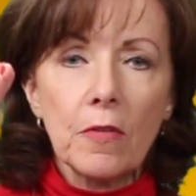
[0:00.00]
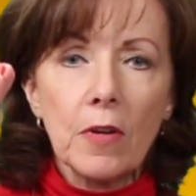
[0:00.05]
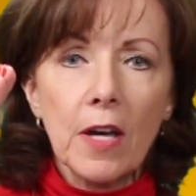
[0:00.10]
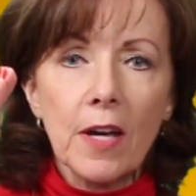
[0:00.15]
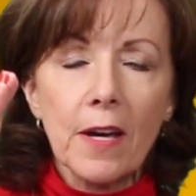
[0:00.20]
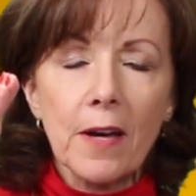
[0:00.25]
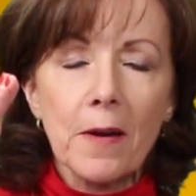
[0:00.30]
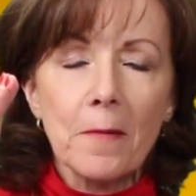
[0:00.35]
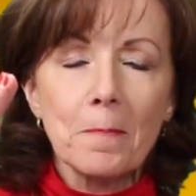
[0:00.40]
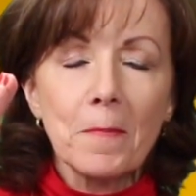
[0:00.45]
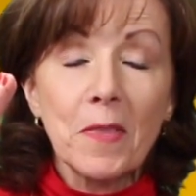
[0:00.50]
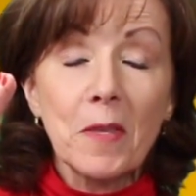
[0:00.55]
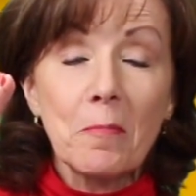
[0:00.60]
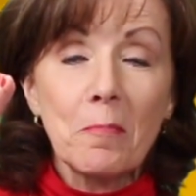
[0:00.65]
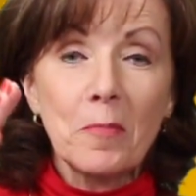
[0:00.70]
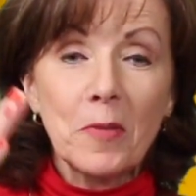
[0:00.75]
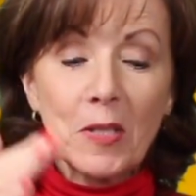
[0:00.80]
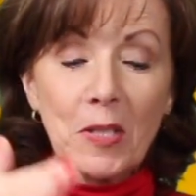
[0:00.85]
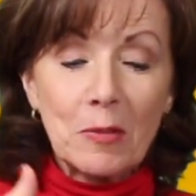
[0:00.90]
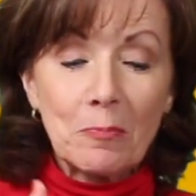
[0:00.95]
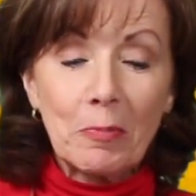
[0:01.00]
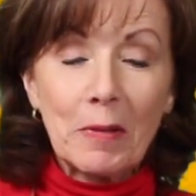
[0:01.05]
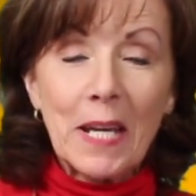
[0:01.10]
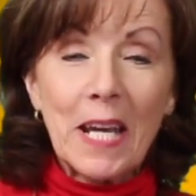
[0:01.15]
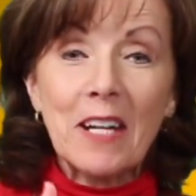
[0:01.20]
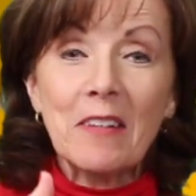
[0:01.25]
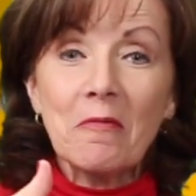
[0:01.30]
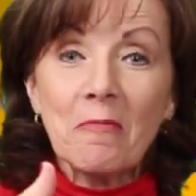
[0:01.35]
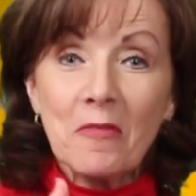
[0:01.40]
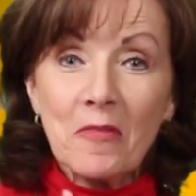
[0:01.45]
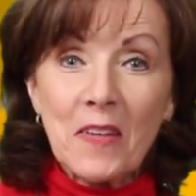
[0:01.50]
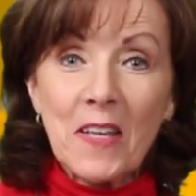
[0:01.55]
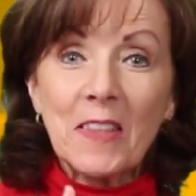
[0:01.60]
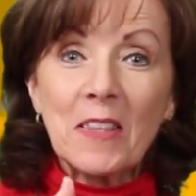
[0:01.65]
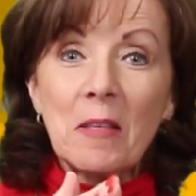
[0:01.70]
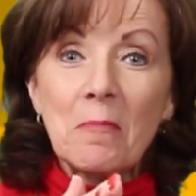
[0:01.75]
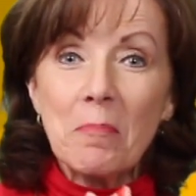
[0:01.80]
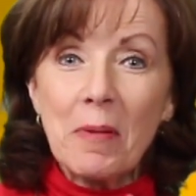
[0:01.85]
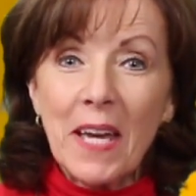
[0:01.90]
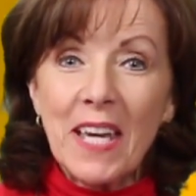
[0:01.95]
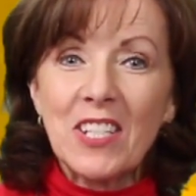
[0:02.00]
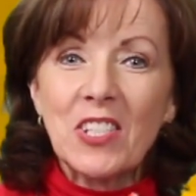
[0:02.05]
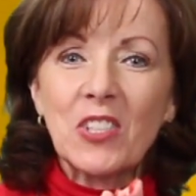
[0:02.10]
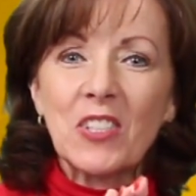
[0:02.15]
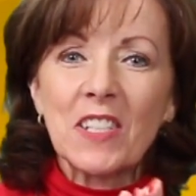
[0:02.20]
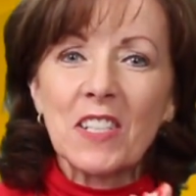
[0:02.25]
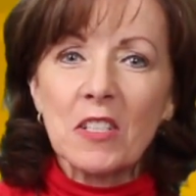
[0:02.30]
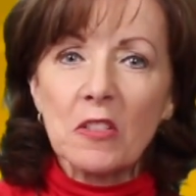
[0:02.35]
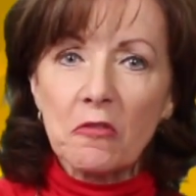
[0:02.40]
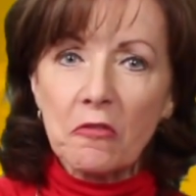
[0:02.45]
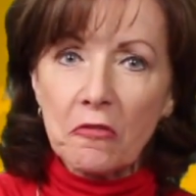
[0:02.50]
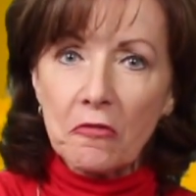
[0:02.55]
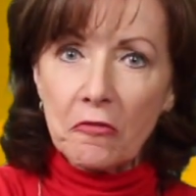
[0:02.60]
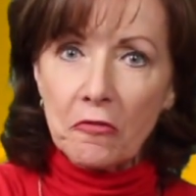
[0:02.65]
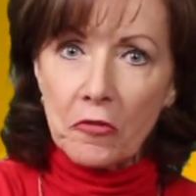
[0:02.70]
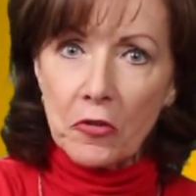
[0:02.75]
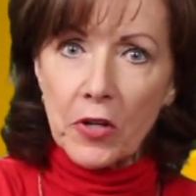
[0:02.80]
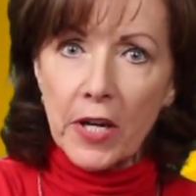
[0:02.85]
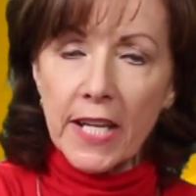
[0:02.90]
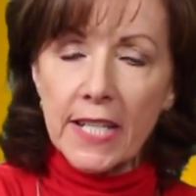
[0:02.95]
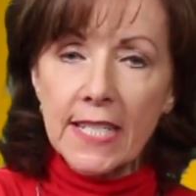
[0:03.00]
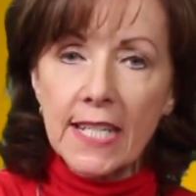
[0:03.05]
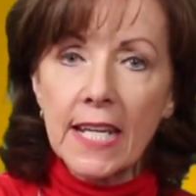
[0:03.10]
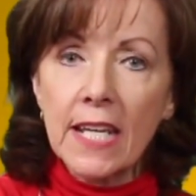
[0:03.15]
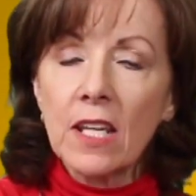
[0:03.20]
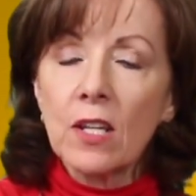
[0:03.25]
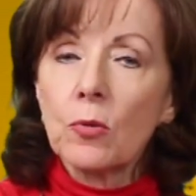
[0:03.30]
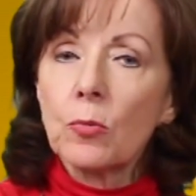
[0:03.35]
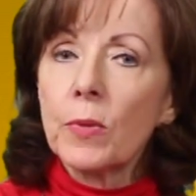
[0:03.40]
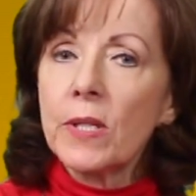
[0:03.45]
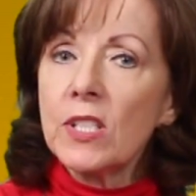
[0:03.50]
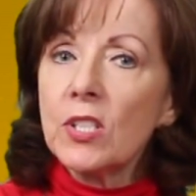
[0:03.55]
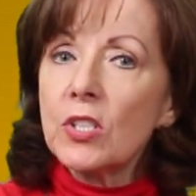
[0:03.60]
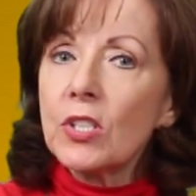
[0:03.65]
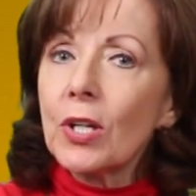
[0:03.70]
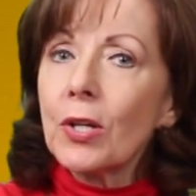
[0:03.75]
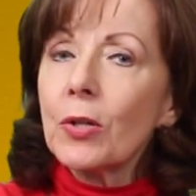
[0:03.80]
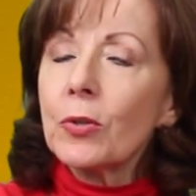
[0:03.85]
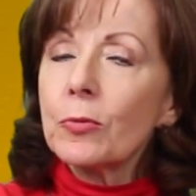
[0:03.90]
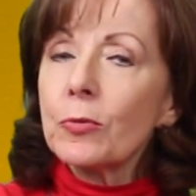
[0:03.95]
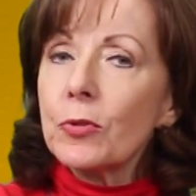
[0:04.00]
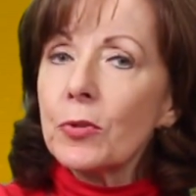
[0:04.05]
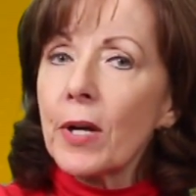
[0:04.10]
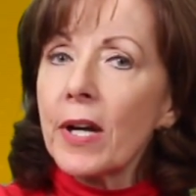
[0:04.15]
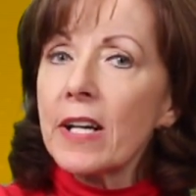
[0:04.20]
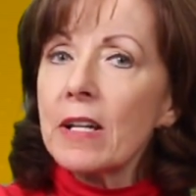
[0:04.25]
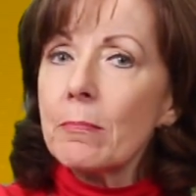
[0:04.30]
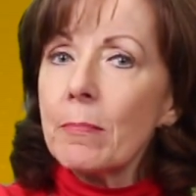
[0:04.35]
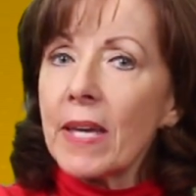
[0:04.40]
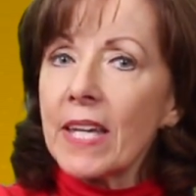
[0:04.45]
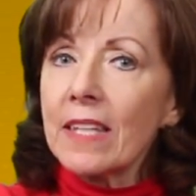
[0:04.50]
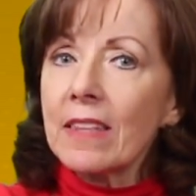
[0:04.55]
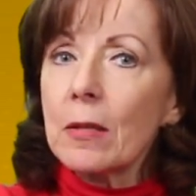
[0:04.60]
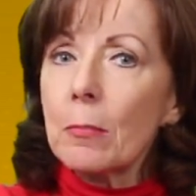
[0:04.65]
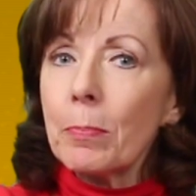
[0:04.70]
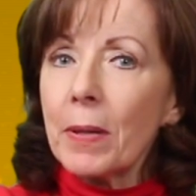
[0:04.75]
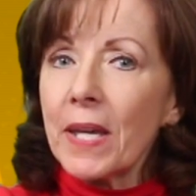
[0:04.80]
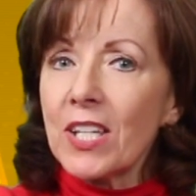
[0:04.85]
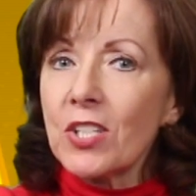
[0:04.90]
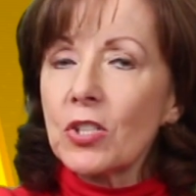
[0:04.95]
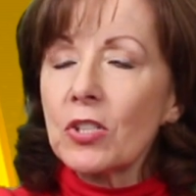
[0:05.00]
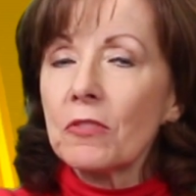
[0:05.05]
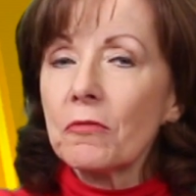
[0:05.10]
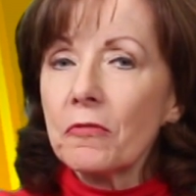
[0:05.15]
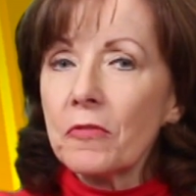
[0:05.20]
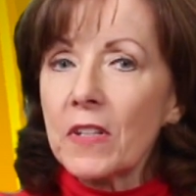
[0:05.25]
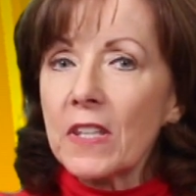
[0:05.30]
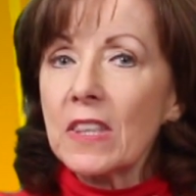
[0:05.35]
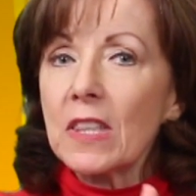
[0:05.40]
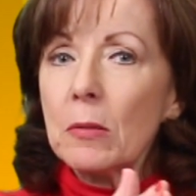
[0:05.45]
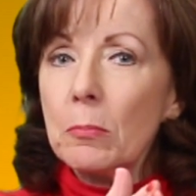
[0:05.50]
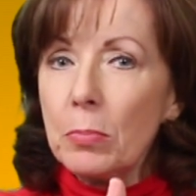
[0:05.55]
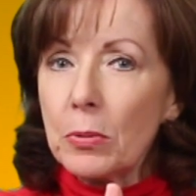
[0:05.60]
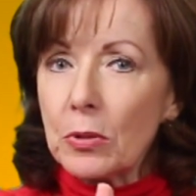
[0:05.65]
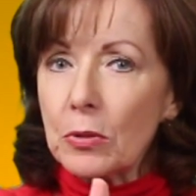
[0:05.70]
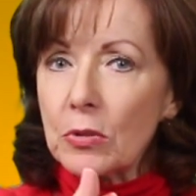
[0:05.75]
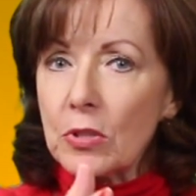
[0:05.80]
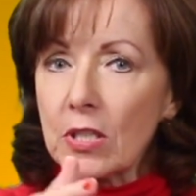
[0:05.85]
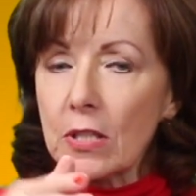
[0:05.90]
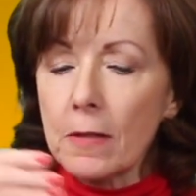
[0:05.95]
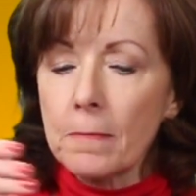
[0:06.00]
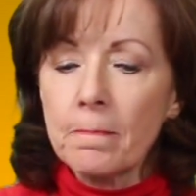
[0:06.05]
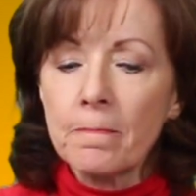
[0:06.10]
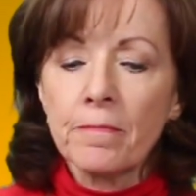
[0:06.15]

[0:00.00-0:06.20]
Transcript: the splint fit the patient's foot. We don't try to make the patient fit the boot.